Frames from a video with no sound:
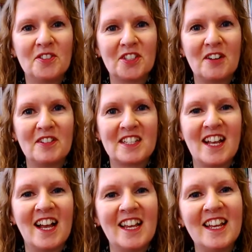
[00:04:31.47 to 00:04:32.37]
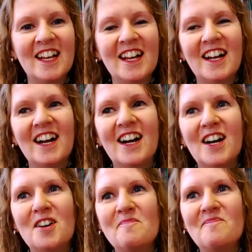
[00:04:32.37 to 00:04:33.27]
shall we say.
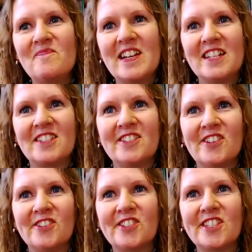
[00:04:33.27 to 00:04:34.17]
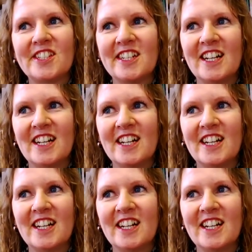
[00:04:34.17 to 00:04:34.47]
It's not